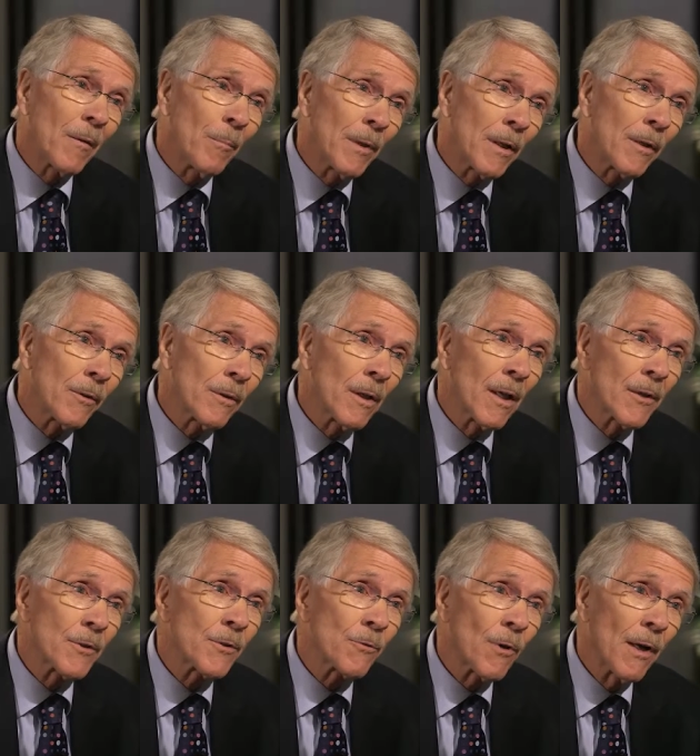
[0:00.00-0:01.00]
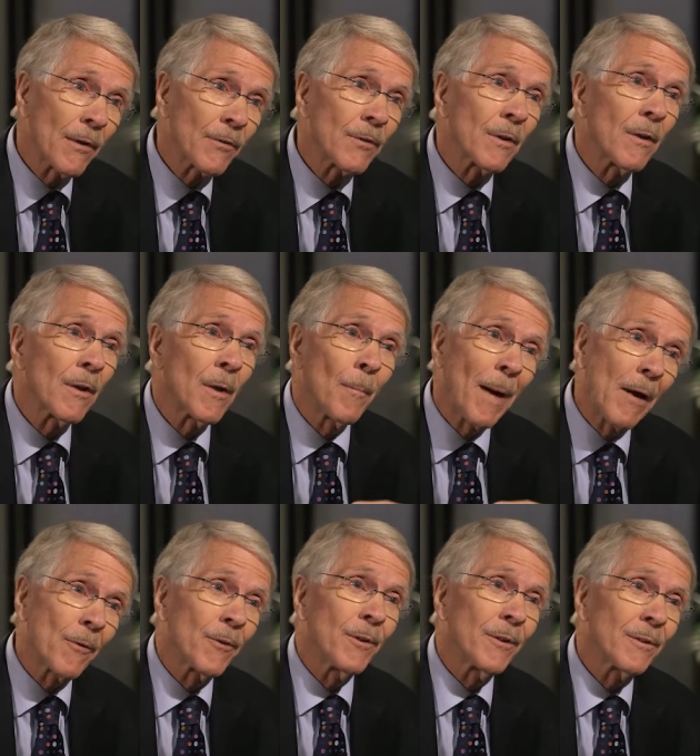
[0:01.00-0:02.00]
have been under a lot of stress
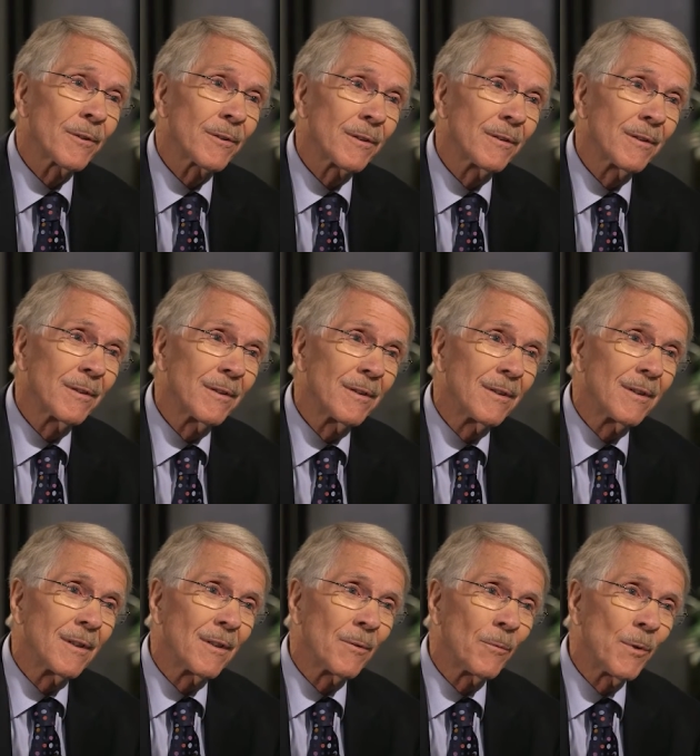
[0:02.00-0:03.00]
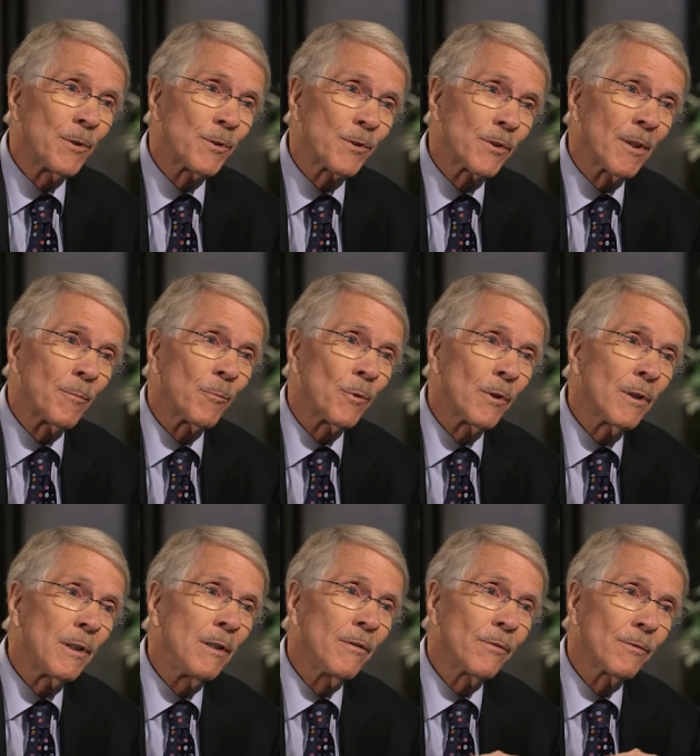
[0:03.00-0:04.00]
about this, oh, yes. which some
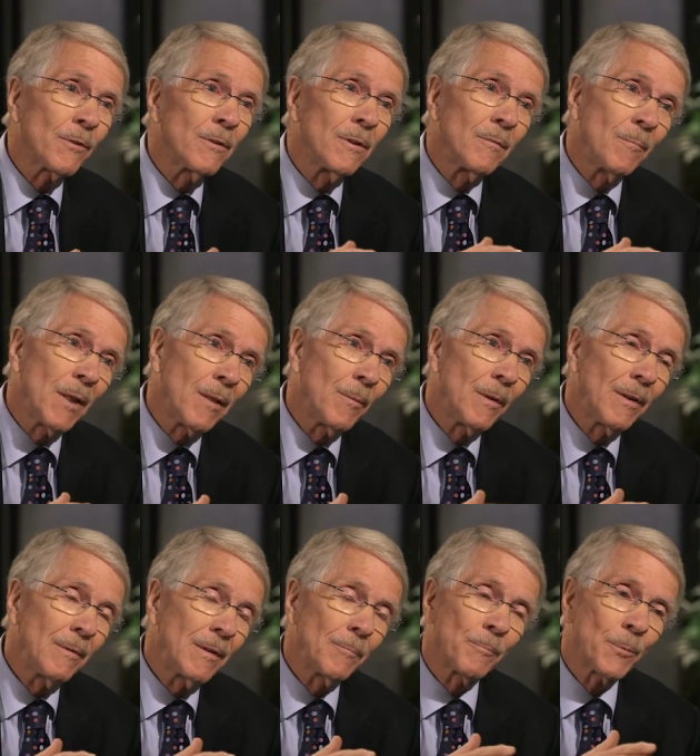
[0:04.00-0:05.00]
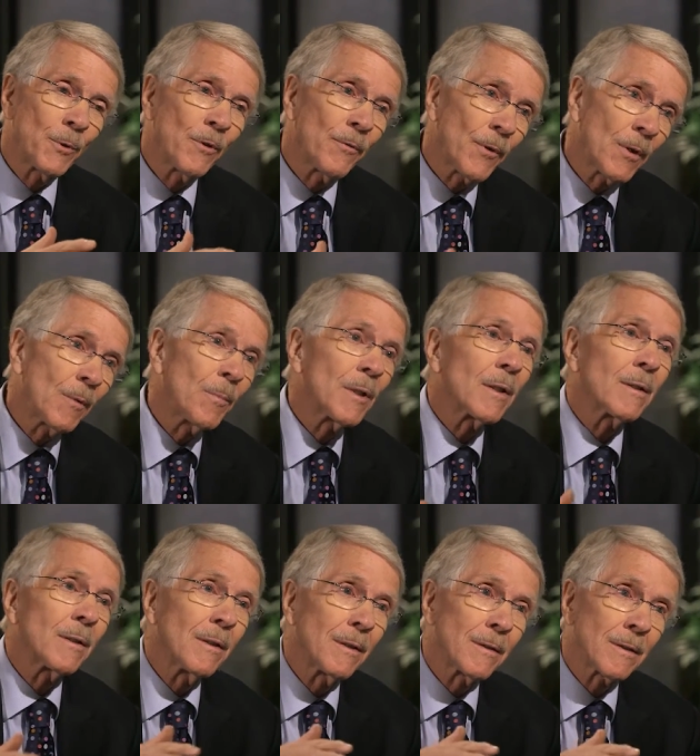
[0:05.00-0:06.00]
relief could maybe improve their
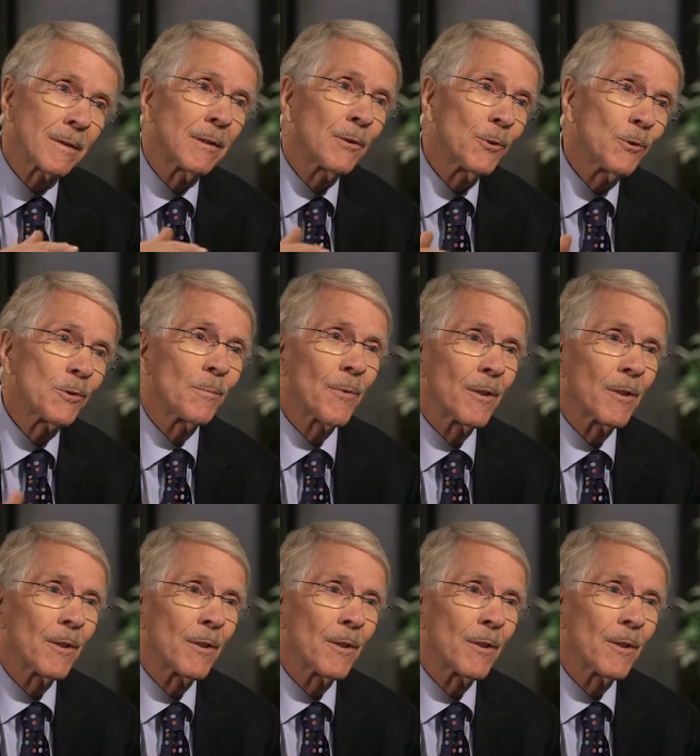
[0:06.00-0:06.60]
ability to still do some